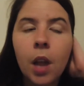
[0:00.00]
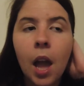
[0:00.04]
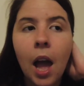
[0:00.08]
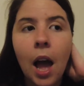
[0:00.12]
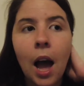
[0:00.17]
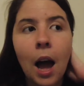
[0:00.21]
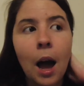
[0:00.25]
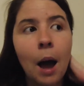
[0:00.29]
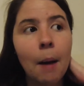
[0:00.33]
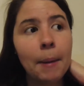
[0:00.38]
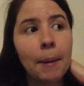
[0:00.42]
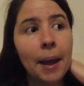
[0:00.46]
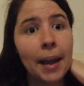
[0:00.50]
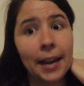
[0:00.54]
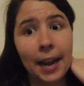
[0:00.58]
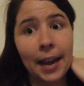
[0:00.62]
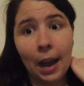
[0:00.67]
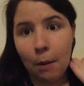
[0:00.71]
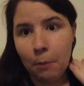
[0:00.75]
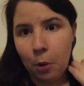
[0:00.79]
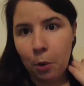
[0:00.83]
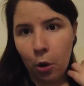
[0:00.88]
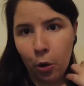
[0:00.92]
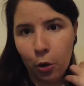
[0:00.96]
And
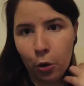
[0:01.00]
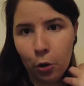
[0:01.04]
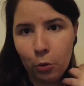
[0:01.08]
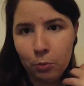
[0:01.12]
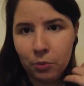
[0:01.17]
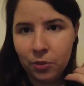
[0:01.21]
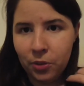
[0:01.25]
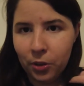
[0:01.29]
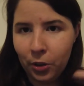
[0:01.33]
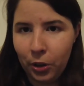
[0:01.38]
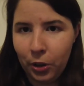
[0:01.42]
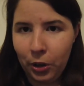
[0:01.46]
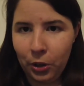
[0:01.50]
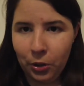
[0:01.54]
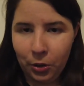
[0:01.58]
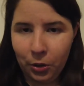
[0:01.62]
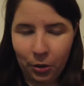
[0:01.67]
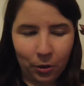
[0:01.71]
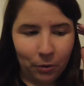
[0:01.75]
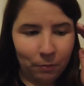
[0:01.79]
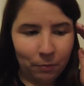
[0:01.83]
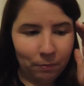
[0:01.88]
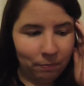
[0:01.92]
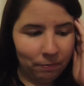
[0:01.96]
now I'm home, so you
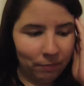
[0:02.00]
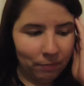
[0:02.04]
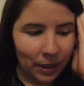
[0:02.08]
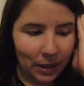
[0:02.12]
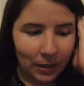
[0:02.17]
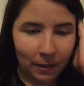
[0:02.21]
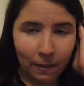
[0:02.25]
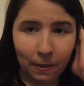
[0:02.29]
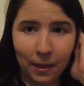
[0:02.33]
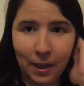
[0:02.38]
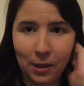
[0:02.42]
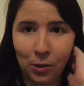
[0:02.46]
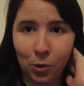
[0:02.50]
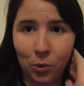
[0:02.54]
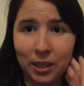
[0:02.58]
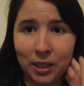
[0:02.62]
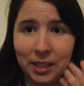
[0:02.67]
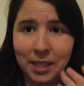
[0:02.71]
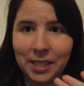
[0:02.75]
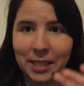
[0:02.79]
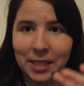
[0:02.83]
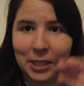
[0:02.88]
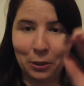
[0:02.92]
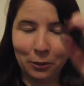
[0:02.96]
know, there's
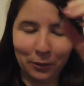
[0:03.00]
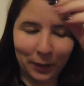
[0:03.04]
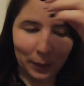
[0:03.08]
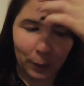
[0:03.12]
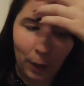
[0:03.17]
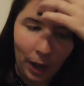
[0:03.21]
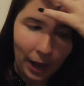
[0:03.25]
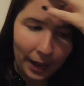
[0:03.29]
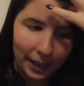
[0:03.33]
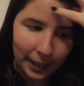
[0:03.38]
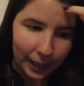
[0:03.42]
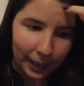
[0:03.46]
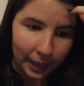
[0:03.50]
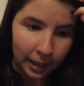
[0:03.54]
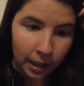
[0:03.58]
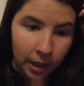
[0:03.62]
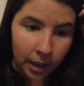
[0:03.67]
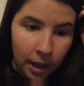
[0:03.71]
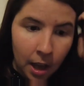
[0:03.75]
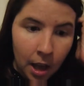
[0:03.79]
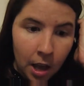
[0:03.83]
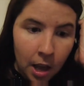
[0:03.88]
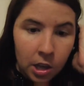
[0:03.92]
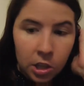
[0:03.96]
always a silver lining.
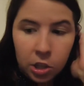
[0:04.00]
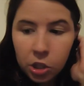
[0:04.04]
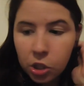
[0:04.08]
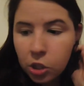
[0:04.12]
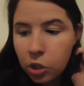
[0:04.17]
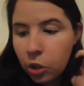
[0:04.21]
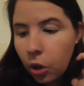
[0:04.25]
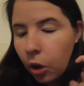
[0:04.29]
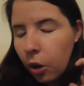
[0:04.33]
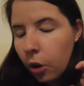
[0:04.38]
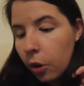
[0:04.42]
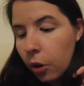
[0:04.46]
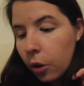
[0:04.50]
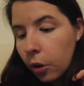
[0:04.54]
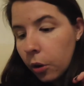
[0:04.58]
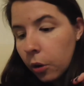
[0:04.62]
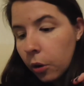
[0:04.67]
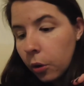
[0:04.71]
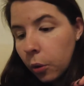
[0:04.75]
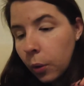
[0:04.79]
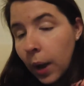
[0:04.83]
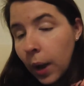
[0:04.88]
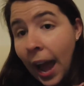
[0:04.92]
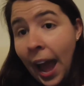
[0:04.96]

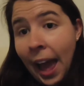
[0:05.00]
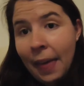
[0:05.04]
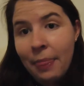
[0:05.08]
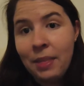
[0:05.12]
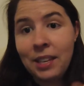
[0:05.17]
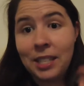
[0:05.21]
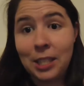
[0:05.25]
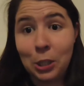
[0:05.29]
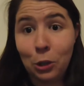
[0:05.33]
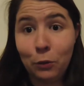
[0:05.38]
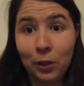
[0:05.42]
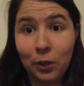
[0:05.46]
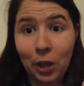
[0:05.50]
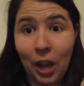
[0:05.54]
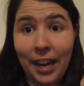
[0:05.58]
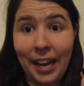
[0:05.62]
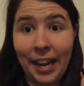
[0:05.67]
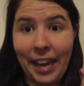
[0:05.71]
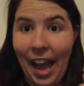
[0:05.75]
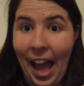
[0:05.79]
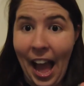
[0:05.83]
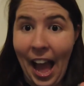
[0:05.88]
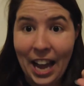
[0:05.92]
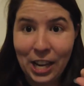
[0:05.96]
So, and the silver
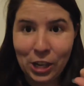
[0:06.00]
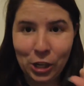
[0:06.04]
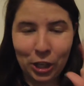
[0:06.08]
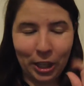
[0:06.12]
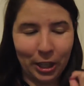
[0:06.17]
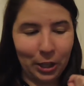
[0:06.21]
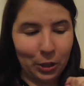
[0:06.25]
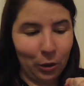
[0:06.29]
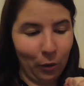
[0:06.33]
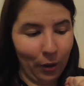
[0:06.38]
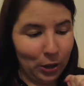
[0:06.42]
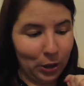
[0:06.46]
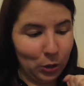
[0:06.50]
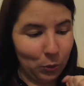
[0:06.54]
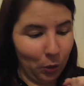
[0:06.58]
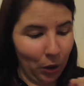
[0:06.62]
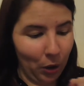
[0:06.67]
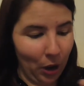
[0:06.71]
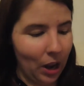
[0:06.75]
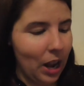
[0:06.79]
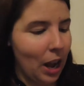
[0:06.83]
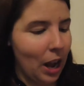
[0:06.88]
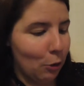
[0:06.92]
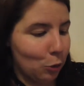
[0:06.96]
lining actually to going to
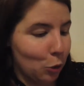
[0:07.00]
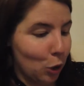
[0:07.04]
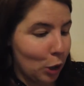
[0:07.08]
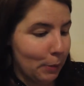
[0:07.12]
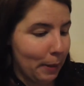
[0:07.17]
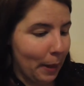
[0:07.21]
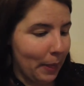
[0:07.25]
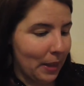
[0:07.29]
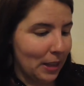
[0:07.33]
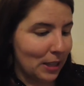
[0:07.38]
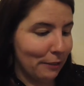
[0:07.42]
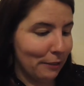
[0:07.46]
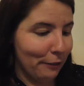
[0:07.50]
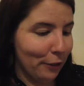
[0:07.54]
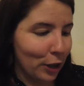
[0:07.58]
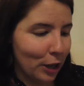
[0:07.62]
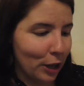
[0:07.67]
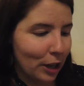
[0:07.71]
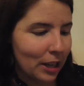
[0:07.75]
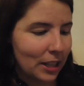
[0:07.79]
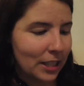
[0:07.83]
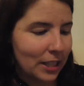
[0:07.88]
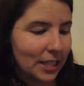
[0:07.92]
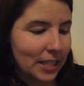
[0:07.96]
work, I'll talk about this
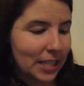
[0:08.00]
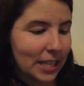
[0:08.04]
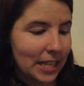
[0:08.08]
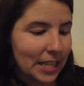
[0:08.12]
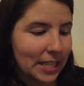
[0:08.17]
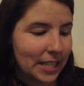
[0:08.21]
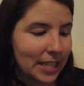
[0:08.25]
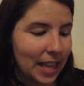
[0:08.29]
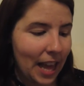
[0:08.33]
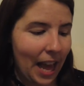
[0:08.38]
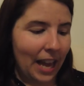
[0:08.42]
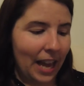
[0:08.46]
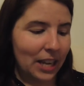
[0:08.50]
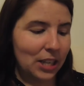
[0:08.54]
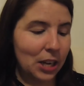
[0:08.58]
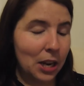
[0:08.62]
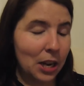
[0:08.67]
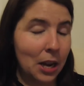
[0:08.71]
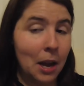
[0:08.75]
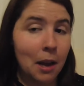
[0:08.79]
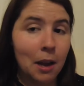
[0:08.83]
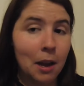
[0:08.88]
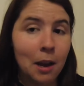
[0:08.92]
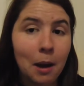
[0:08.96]
first, is that
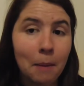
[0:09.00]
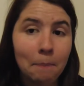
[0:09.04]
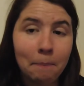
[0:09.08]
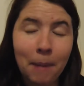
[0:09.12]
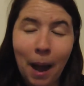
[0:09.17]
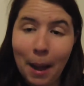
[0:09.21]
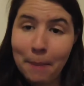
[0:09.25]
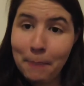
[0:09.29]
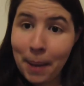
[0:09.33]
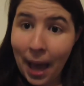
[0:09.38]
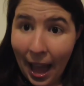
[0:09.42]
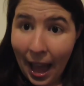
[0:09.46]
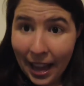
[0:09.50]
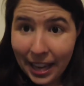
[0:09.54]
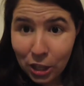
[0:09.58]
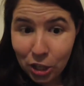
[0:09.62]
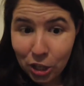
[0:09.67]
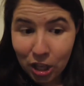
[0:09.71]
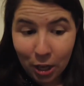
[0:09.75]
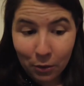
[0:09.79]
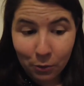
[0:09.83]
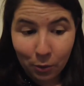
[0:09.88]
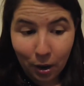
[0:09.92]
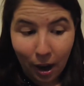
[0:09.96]
my
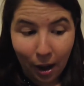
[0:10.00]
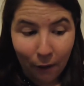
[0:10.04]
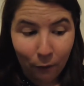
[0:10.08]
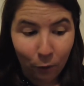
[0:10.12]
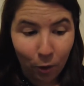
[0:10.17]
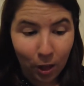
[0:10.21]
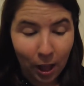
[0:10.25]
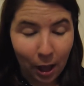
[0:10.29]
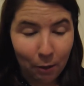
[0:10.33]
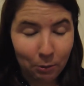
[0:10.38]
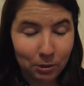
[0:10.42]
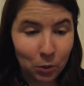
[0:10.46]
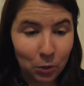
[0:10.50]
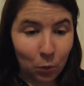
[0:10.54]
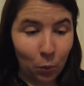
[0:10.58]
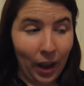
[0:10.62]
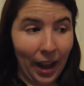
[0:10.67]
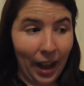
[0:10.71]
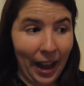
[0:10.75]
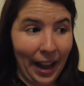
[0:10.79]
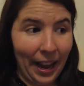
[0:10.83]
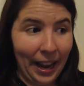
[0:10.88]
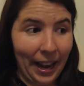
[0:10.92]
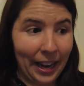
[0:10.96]
package had arrived while I was
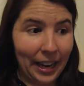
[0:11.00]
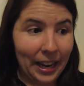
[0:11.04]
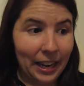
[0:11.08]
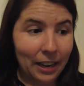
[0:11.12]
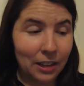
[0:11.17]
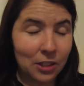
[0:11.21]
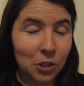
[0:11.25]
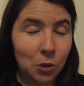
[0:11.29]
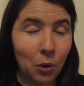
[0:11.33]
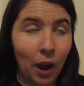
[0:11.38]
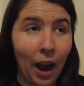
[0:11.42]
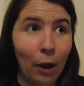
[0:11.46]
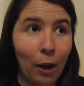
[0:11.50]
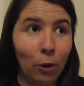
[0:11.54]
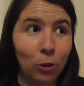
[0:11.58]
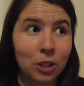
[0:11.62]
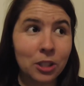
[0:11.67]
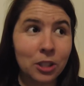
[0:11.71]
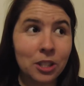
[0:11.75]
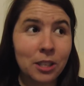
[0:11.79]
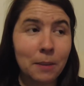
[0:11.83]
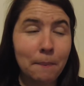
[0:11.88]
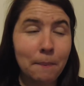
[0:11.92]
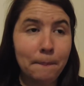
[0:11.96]
away, so I
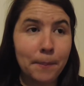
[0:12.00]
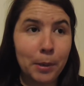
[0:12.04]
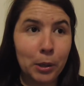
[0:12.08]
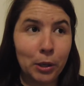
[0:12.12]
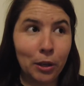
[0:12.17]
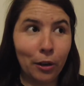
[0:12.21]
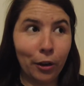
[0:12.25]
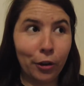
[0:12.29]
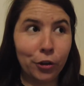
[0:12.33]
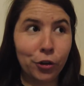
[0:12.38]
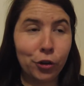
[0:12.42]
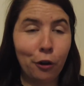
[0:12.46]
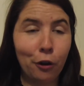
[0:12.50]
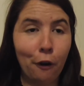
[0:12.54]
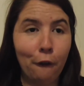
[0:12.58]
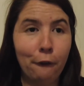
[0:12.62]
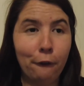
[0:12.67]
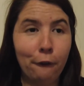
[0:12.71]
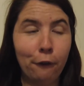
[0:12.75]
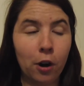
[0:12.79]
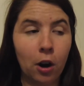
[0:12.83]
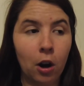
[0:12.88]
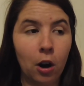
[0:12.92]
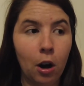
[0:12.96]
ordered some merch
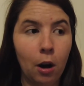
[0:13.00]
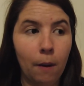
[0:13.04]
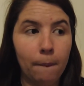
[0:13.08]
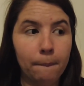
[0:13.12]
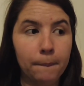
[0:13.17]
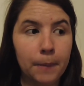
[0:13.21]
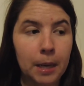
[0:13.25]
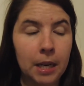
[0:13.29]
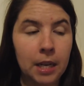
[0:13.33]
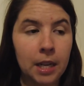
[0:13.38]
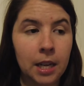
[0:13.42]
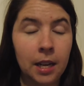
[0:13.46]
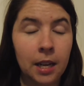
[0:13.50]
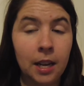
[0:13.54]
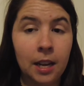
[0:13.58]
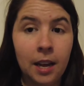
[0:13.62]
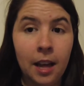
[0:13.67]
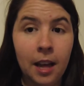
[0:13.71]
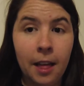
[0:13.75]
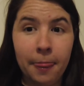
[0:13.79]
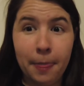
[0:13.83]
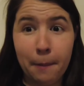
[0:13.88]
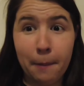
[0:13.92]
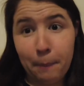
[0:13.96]
from
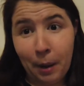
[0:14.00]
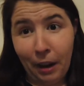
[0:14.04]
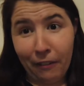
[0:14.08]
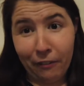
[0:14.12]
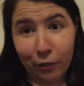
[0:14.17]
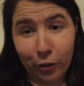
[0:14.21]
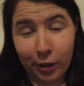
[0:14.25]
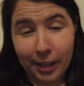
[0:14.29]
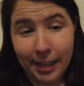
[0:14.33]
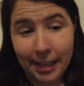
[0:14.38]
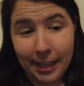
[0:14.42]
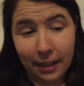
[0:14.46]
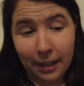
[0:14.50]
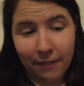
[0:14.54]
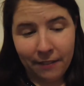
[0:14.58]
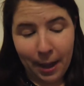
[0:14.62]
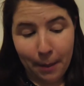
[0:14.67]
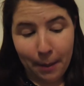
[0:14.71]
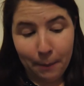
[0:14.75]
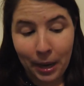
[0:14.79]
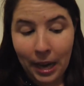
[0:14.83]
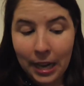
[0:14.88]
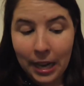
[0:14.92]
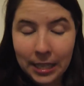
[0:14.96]
the Buffering the
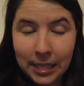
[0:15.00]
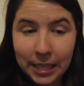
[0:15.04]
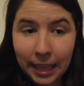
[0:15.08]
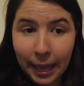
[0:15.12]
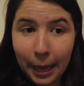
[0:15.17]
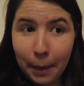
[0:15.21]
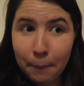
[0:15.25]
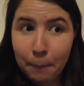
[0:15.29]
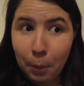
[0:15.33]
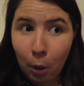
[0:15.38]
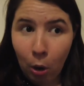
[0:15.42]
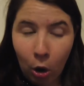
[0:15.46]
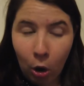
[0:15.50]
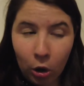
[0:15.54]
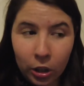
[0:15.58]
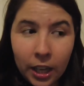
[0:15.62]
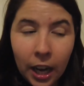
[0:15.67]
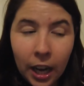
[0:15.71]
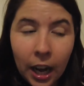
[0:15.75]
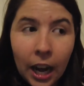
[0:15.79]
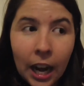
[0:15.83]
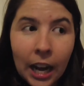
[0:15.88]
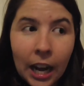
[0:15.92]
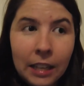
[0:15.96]
Vampire Slayer
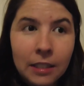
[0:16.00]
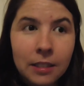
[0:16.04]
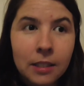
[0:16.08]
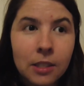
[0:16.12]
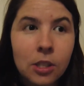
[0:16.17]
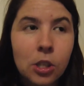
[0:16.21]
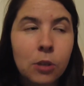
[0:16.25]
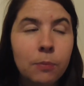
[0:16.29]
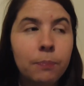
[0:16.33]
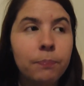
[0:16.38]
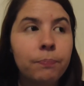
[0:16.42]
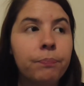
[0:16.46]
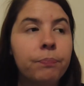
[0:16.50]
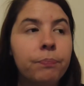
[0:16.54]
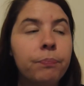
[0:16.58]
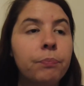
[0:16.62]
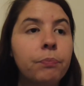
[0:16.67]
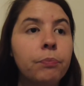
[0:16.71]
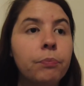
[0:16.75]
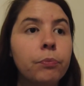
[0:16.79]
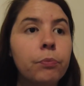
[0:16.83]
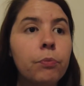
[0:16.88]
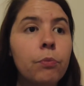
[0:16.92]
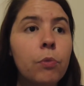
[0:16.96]
podcast,
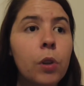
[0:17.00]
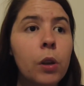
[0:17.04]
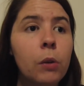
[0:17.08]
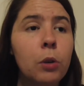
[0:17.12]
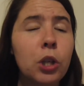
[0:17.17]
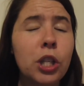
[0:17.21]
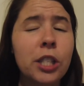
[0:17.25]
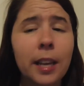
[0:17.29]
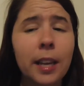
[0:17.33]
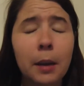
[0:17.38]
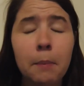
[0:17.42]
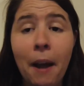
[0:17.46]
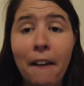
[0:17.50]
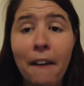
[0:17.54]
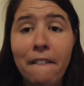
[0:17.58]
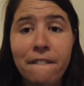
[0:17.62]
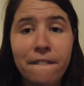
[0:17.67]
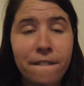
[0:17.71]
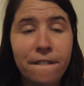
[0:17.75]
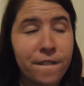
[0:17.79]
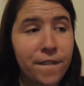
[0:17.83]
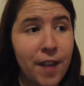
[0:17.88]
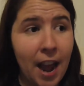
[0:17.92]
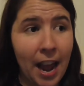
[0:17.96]
which is like my
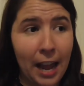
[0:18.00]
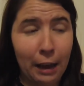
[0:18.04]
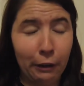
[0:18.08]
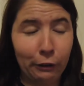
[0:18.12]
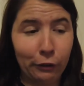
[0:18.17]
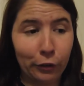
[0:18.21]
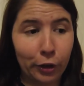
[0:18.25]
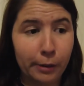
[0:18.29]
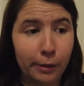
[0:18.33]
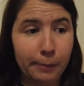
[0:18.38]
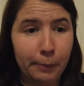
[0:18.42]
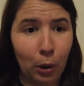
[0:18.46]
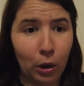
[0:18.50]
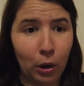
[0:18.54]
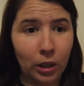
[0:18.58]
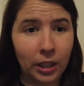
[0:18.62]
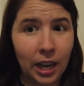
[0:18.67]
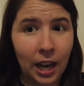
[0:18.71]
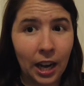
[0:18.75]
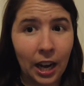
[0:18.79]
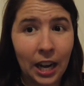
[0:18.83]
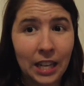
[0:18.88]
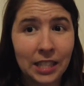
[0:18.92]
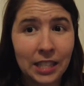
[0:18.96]
favorite
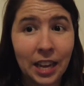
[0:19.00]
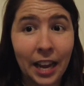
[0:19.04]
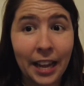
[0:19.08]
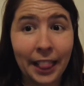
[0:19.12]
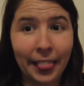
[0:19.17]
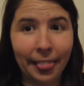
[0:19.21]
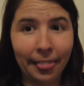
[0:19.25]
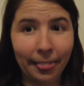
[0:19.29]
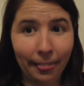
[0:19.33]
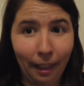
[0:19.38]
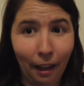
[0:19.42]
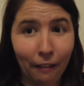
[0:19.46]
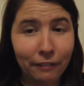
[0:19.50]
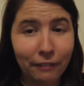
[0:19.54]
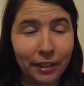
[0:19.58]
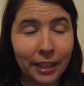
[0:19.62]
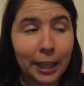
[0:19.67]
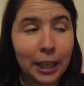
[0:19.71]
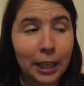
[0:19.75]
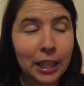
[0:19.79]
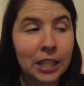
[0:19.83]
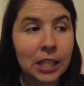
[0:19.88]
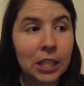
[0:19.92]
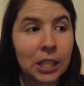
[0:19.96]
podcast. I love
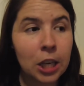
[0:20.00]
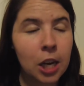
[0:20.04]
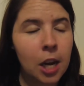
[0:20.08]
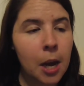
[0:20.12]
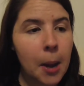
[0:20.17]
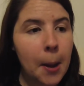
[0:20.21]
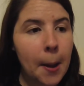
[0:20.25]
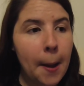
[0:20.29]
it.